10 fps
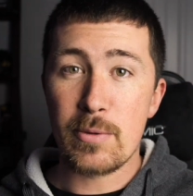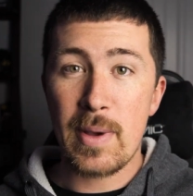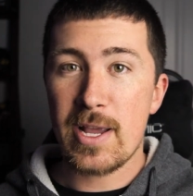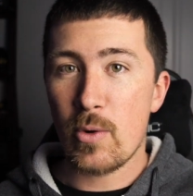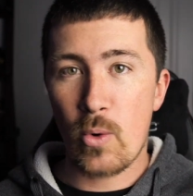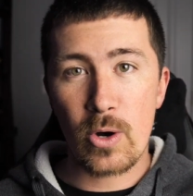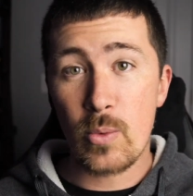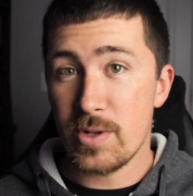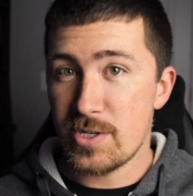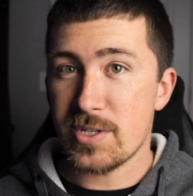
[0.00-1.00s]
can make it work
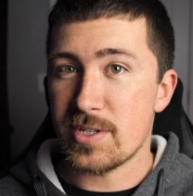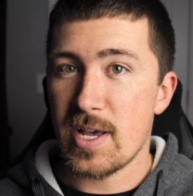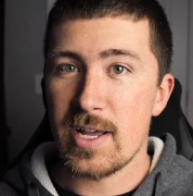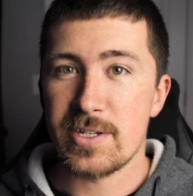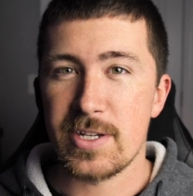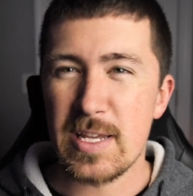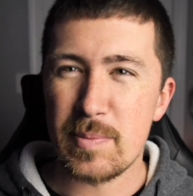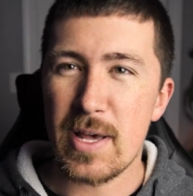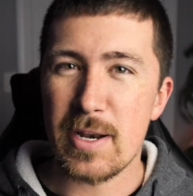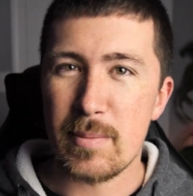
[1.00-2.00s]
with just that. So
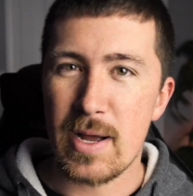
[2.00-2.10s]
keep that in